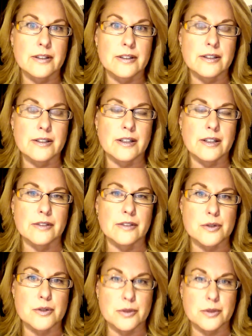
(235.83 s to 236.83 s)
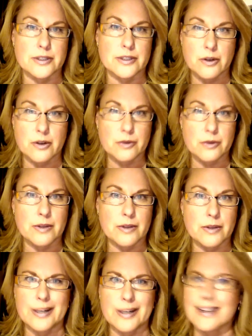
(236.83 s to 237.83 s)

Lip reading: all of those tools and hone them, but